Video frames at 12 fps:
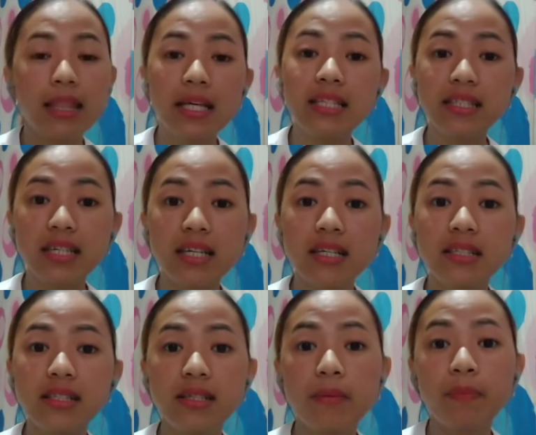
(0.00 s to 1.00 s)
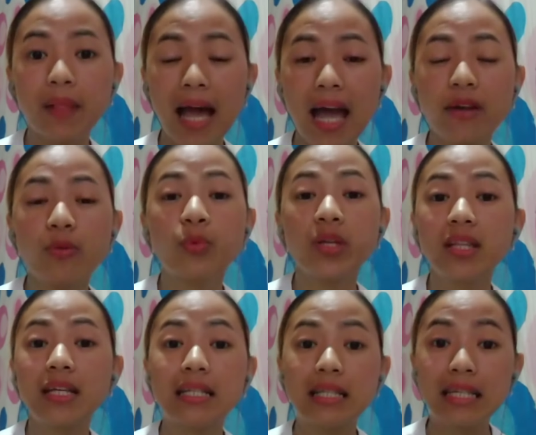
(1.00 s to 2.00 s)
this is the plan with
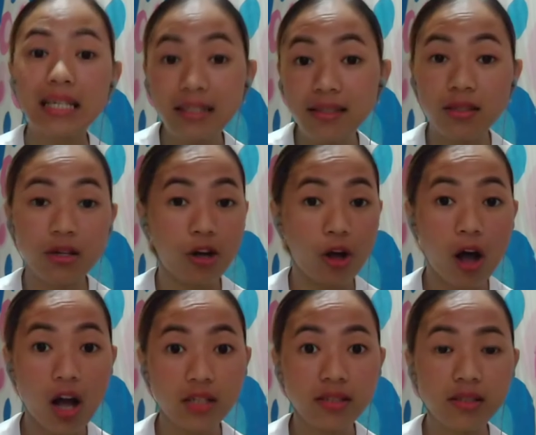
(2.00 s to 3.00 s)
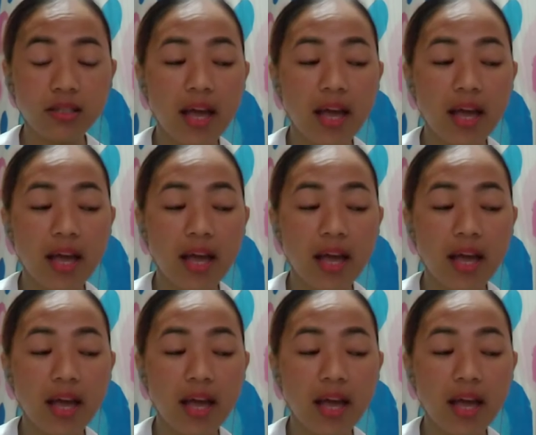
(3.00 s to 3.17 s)
the least cost.